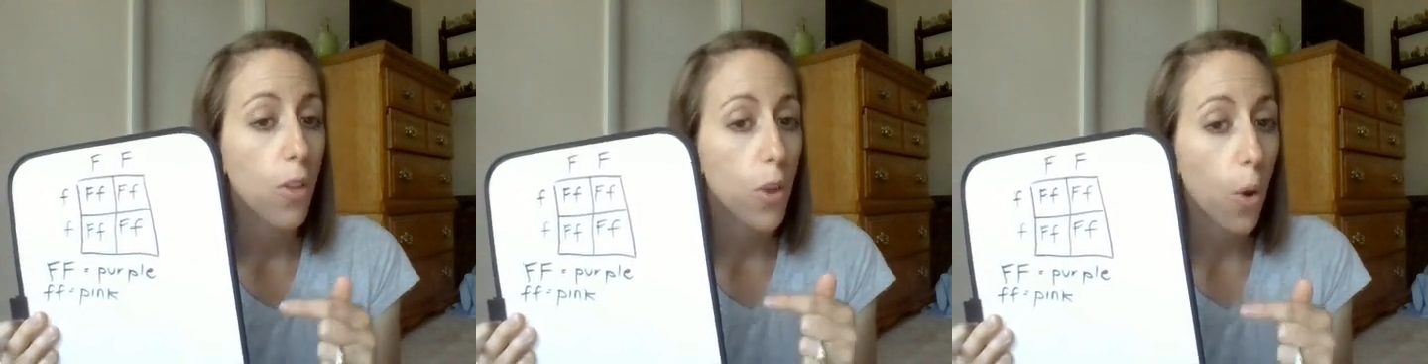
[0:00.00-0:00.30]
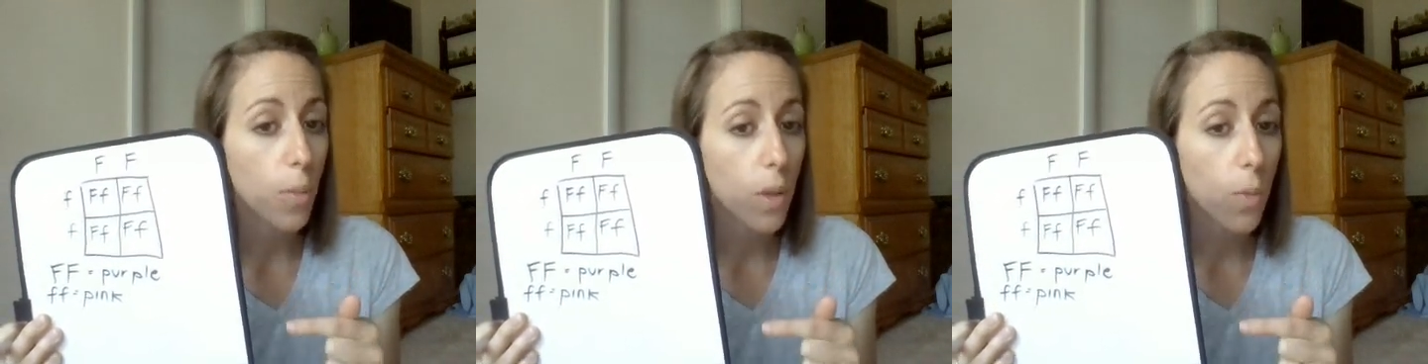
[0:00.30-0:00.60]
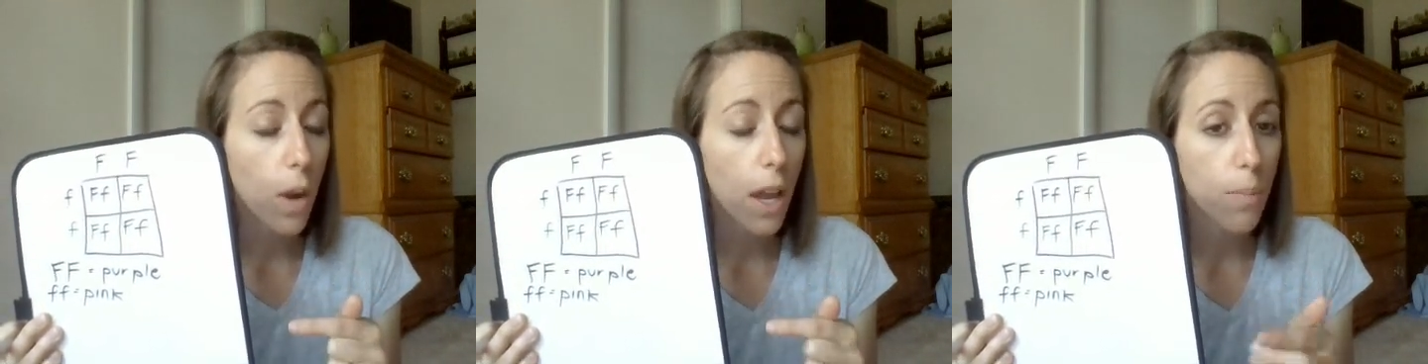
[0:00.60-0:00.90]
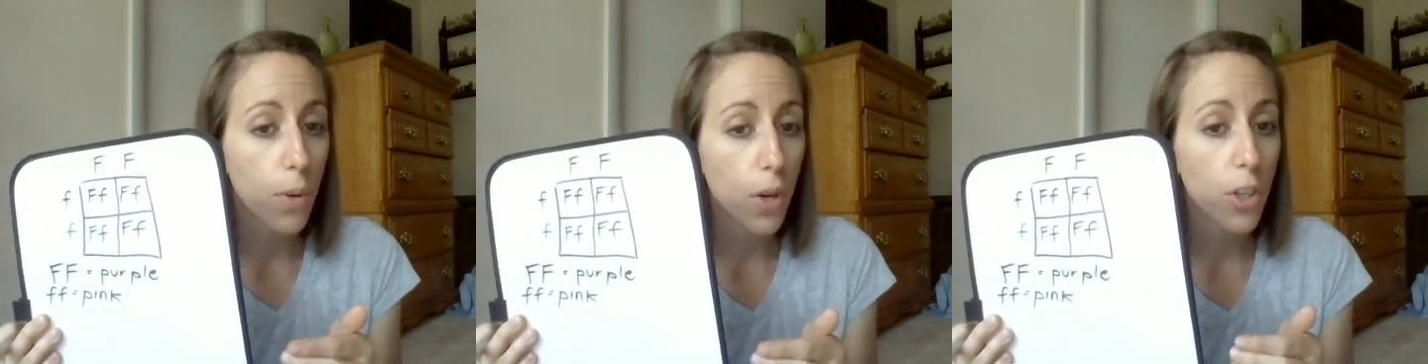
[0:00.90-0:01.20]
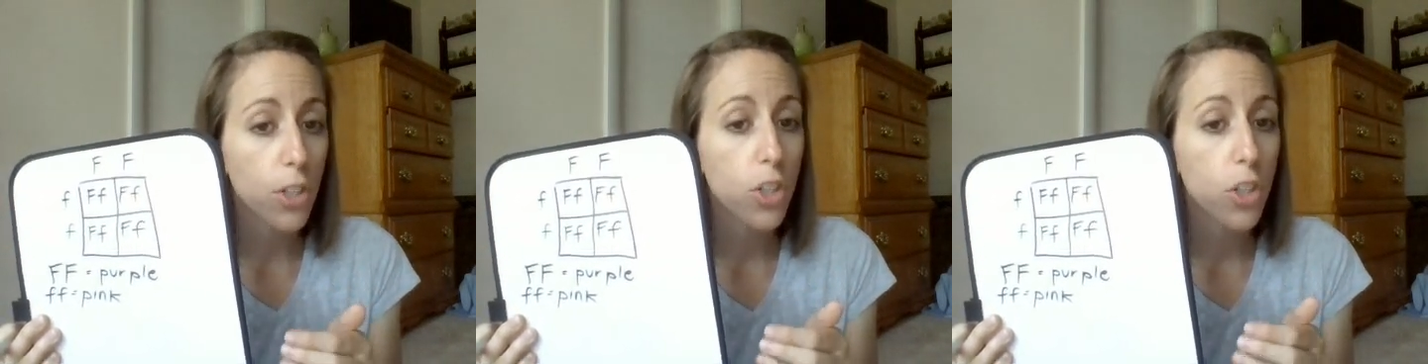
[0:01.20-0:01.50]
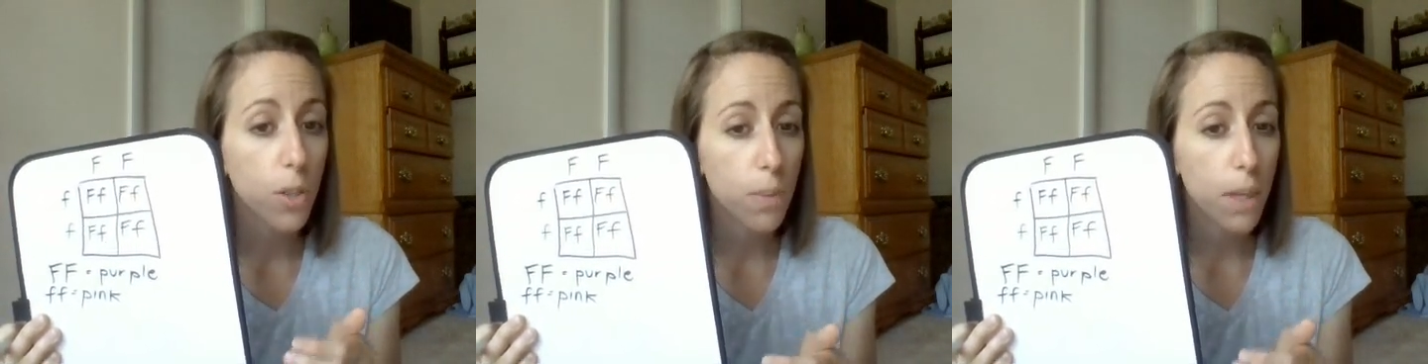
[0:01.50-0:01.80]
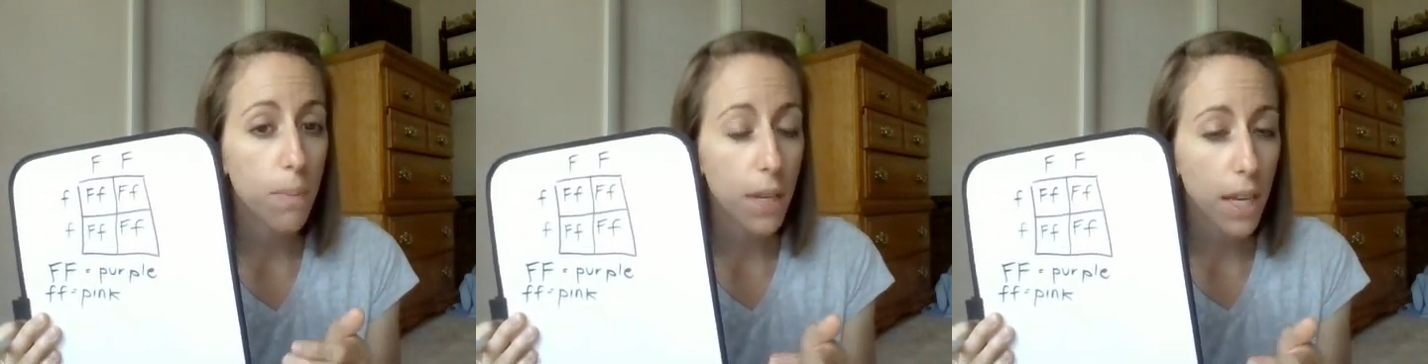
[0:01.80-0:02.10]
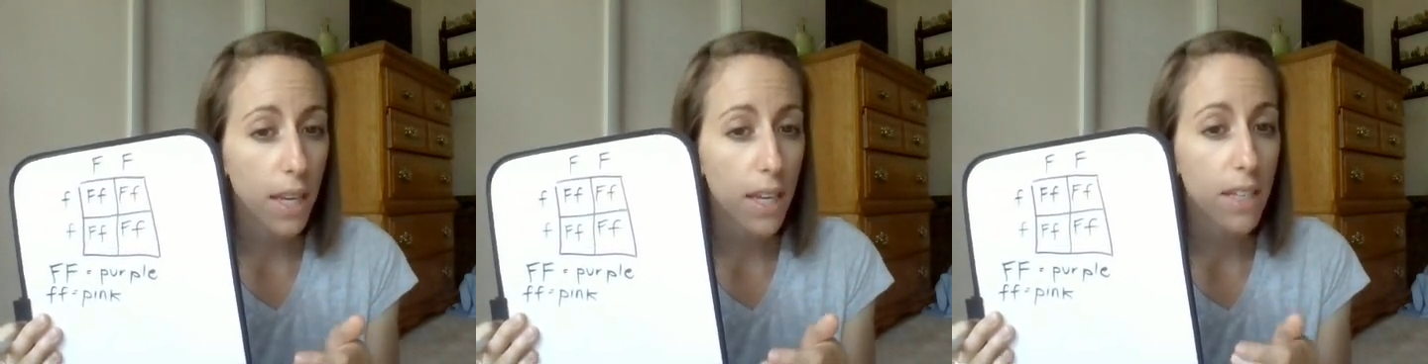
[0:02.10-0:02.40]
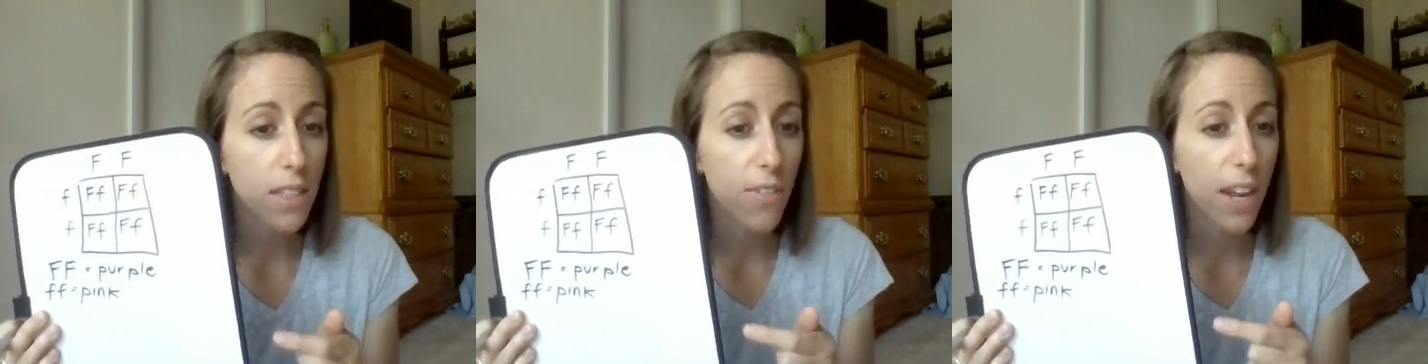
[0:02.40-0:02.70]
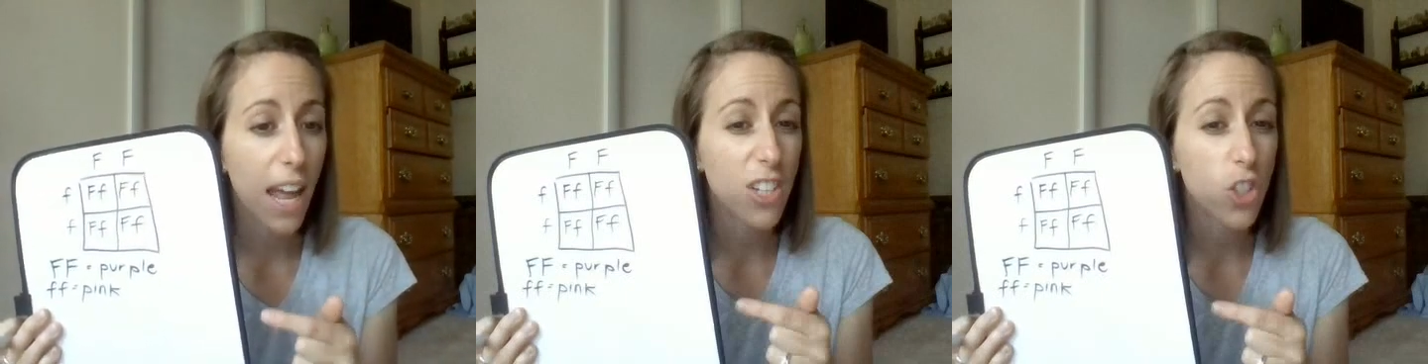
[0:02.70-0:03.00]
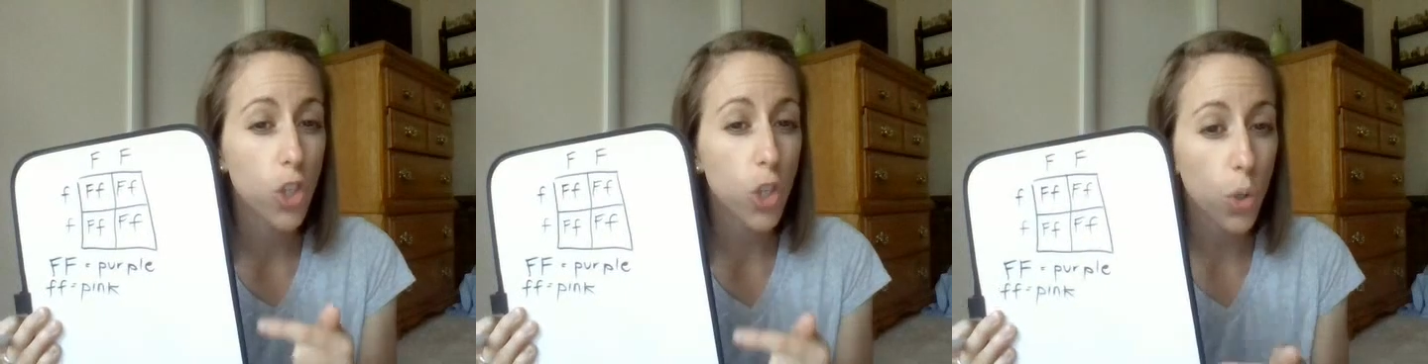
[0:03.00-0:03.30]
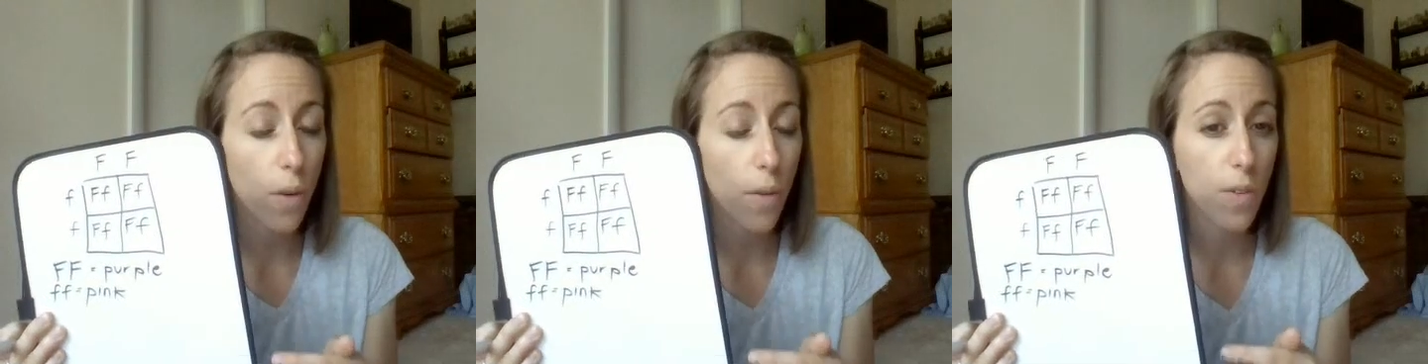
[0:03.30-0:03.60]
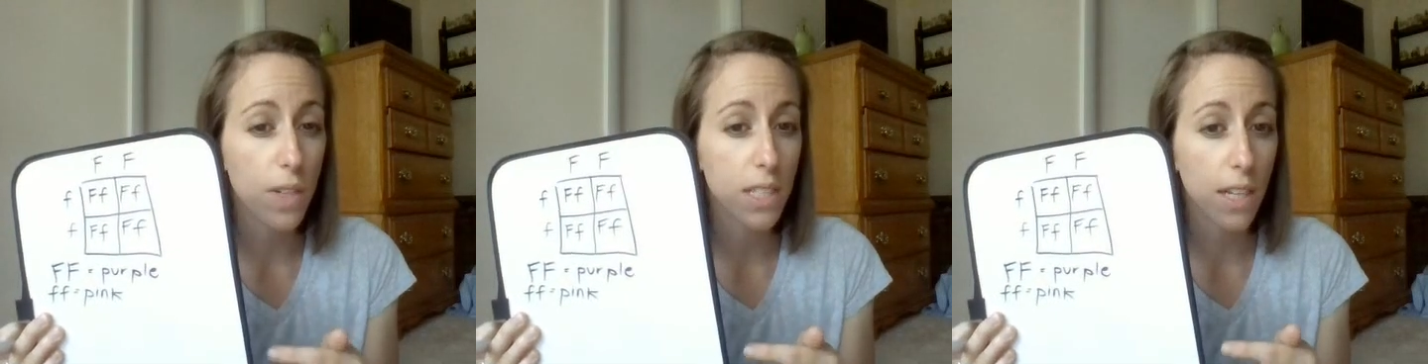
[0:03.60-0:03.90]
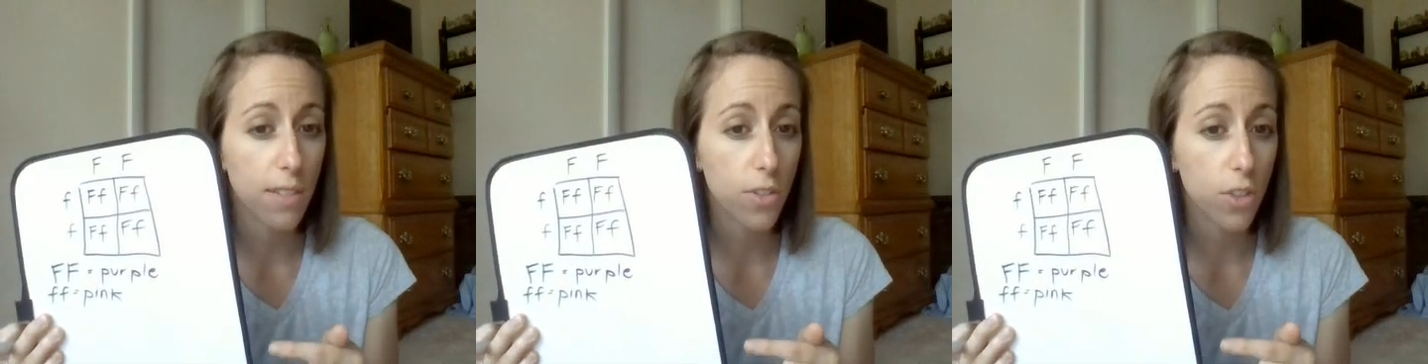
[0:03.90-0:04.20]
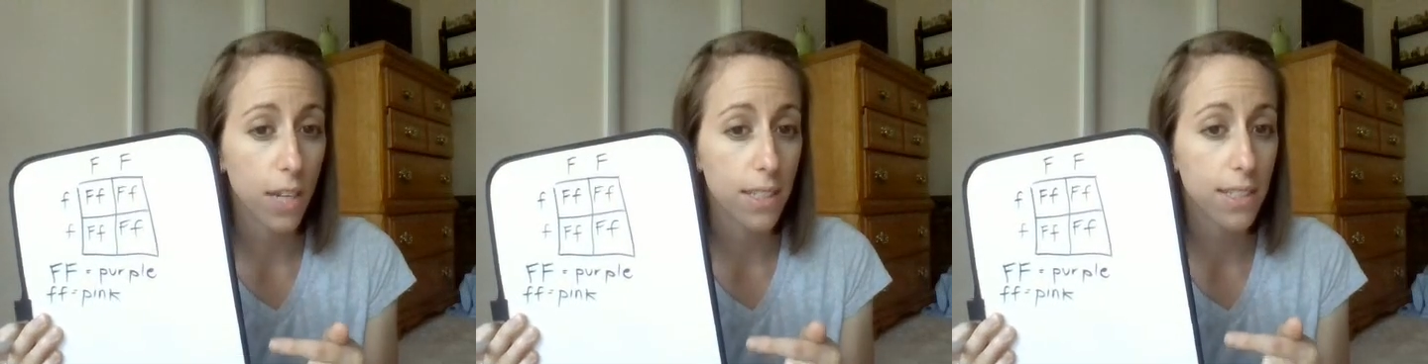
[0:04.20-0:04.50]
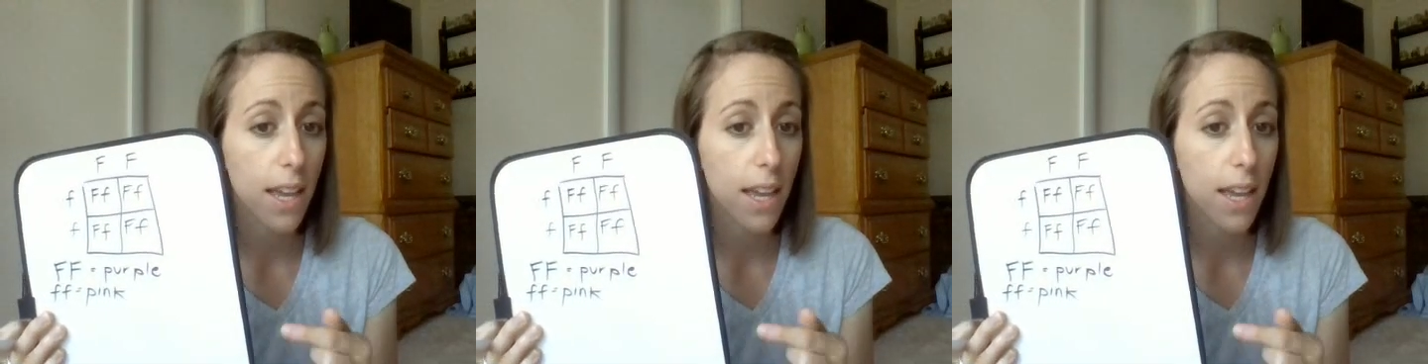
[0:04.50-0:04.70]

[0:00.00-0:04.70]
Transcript: The only way a bird could be pink is if it has 2 of the recessive traits.